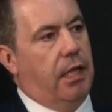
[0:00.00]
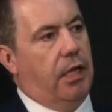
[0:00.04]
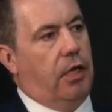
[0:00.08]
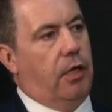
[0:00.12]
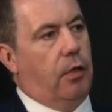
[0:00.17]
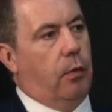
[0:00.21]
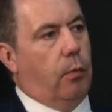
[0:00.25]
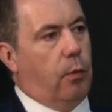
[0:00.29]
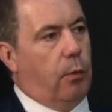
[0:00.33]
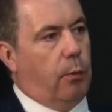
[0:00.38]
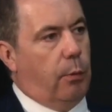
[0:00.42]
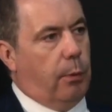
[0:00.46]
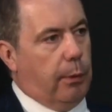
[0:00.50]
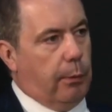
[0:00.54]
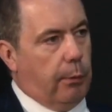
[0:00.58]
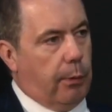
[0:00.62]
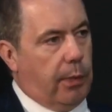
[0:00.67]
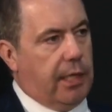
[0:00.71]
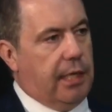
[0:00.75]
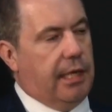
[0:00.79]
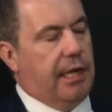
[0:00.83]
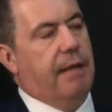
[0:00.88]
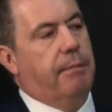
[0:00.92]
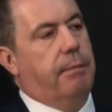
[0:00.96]
you know, where we were
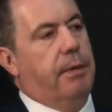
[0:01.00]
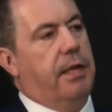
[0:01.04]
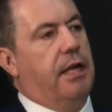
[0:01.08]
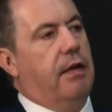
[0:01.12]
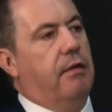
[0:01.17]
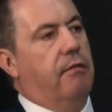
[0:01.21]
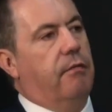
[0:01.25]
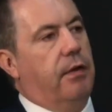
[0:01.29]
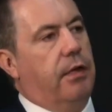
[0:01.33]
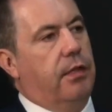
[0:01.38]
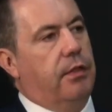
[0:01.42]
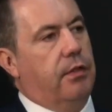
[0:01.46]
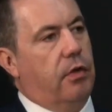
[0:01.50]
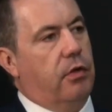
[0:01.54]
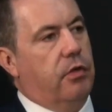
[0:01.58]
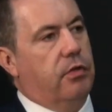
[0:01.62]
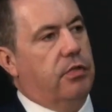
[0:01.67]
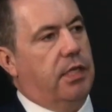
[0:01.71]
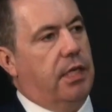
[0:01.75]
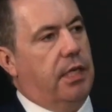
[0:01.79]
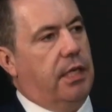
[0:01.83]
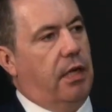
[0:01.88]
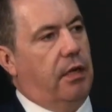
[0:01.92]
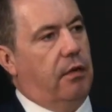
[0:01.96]
clapping every
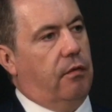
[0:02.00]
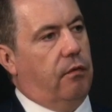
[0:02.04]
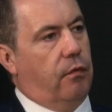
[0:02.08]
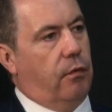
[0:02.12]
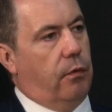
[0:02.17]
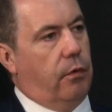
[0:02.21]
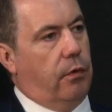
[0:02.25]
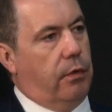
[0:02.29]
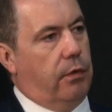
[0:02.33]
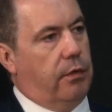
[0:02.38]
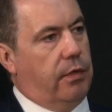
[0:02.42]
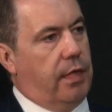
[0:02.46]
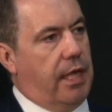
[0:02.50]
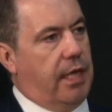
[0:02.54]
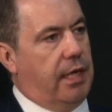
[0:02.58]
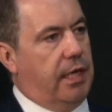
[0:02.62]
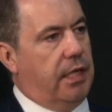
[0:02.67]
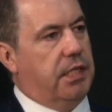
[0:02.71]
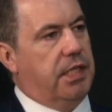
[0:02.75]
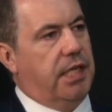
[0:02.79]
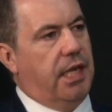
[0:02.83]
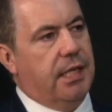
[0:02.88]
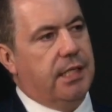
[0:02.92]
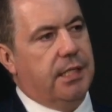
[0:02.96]
Thursday night for the
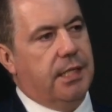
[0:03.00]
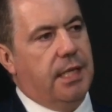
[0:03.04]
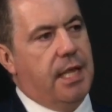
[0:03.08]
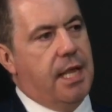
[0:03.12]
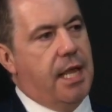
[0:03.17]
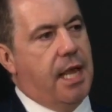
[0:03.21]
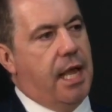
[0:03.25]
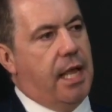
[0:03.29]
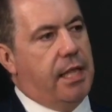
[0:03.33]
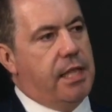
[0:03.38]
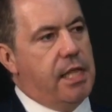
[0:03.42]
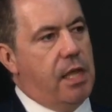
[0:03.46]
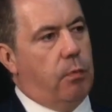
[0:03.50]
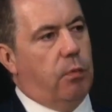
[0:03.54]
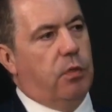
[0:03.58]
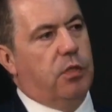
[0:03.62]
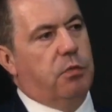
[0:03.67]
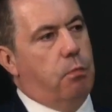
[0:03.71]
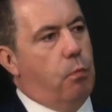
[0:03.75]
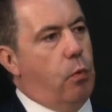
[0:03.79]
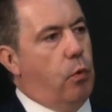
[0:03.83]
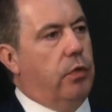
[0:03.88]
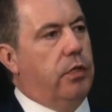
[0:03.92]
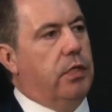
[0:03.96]
NHS, and that
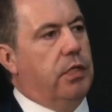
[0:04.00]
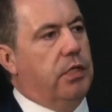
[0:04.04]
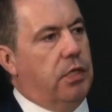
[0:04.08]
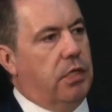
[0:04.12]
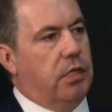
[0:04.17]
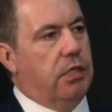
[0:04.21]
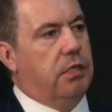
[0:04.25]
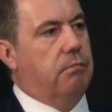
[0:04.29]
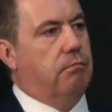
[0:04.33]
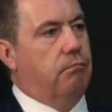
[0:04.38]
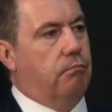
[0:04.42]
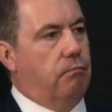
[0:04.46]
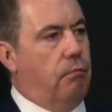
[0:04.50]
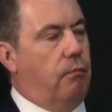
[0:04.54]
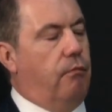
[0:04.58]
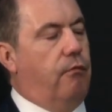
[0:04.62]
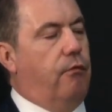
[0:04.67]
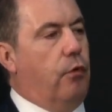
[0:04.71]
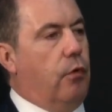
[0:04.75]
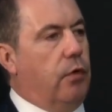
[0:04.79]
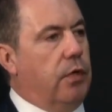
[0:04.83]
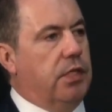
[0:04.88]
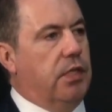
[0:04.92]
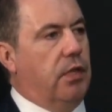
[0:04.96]
was more than just
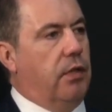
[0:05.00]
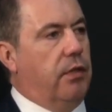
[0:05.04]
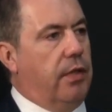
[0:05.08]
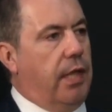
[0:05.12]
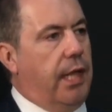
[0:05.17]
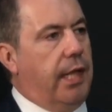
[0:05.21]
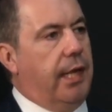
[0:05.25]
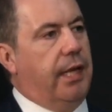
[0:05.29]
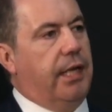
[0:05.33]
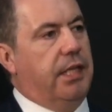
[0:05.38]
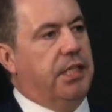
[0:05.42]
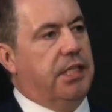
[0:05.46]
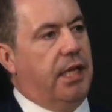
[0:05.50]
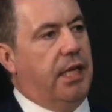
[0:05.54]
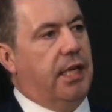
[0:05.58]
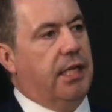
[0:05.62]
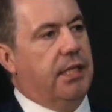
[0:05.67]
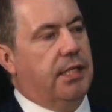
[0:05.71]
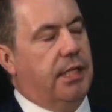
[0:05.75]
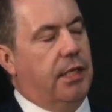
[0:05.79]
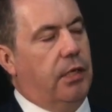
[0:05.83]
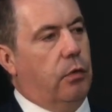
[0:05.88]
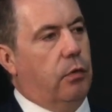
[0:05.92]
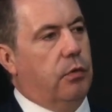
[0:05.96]
focused on the
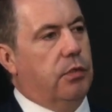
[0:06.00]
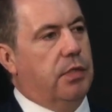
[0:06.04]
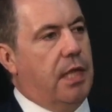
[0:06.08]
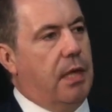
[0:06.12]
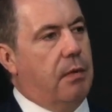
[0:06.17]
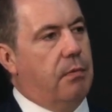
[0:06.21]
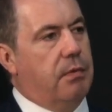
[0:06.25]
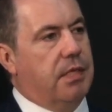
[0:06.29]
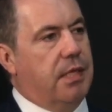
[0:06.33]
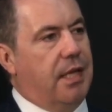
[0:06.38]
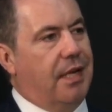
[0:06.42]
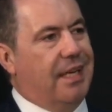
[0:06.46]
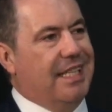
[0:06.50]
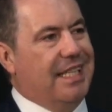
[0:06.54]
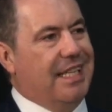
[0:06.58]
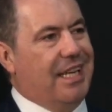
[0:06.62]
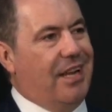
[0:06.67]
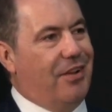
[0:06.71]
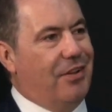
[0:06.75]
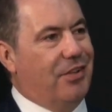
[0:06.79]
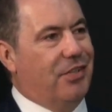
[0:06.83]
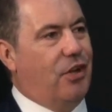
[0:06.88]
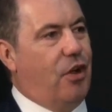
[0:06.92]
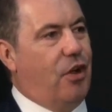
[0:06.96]
NHS heroes, that was actually us